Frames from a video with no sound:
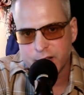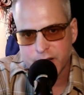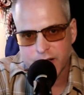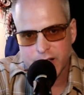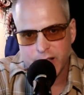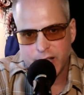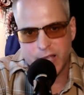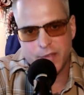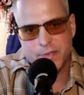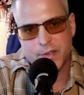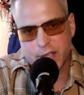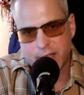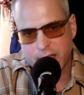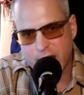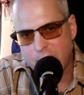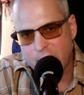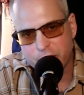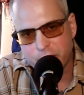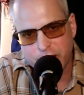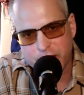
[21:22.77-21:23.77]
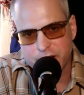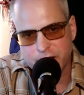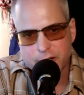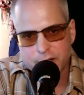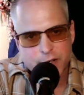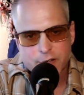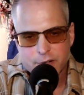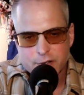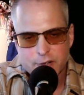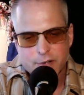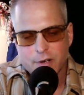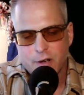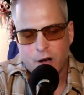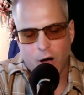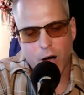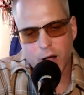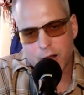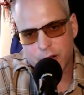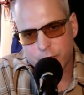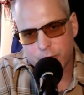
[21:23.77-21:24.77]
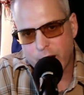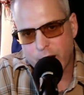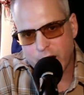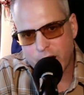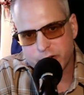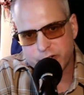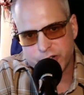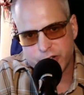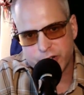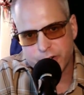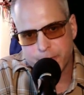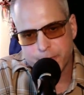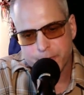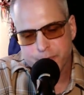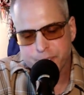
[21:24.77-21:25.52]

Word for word: in the county, all around you.